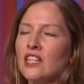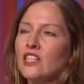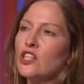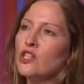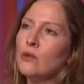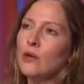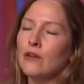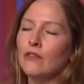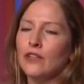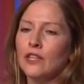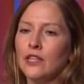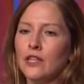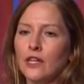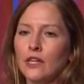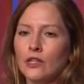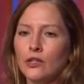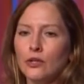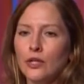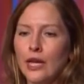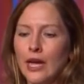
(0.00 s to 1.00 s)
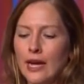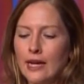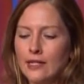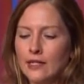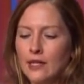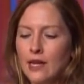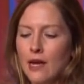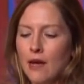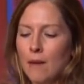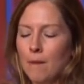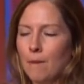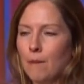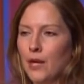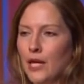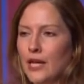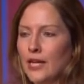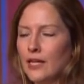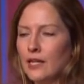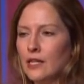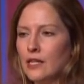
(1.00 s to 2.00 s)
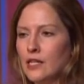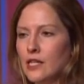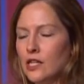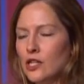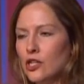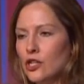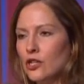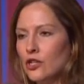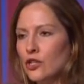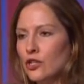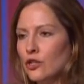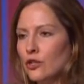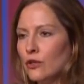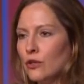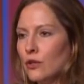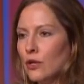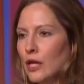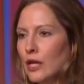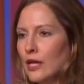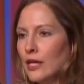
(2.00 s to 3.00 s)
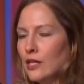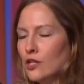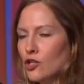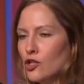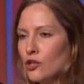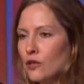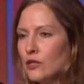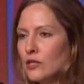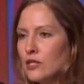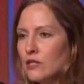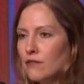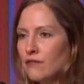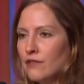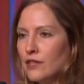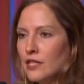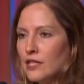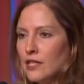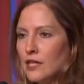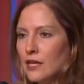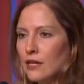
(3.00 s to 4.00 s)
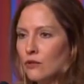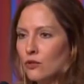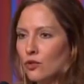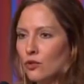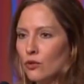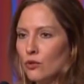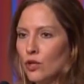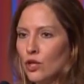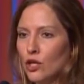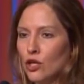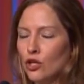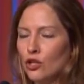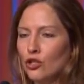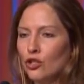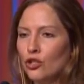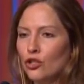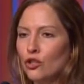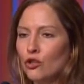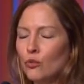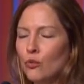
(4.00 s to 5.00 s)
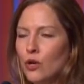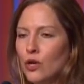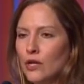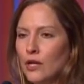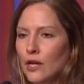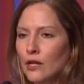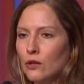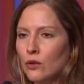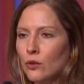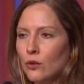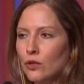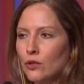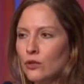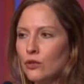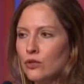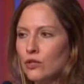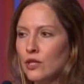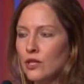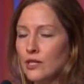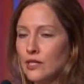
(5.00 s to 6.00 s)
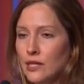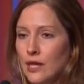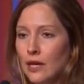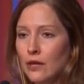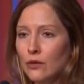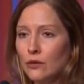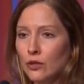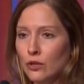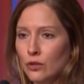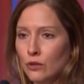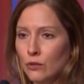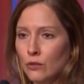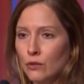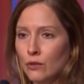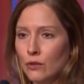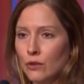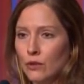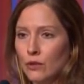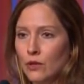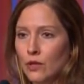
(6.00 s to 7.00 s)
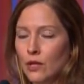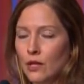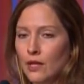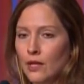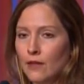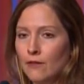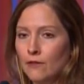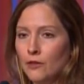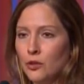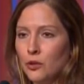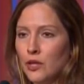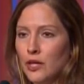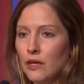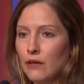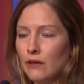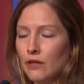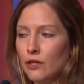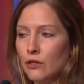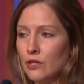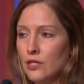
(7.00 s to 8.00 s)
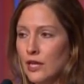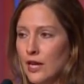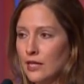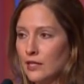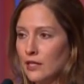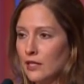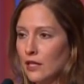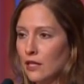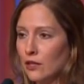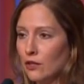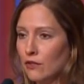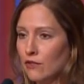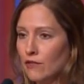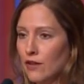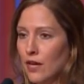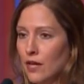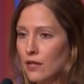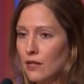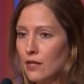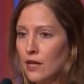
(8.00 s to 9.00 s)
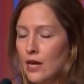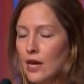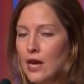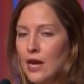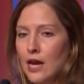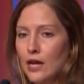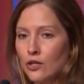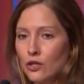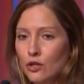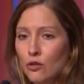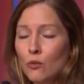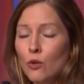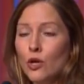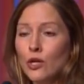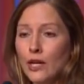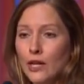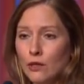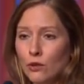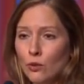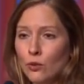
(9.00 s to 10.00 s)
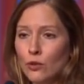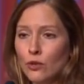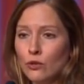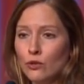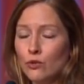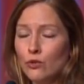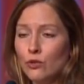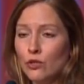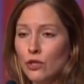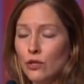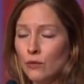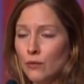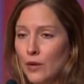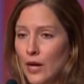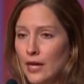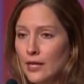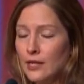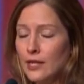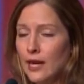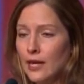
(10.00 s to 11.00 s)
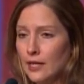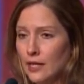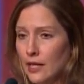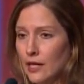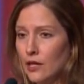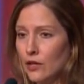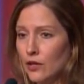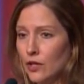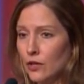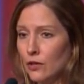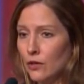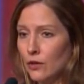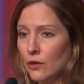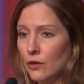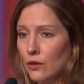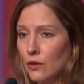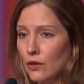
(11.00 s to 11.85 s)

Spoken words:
to do everything in your case, but in addition to your insurance defense counsel, you want a lawyer who's going to tell you if your carrier is acting in good faith, and you want a lawyer who's going to write that carrier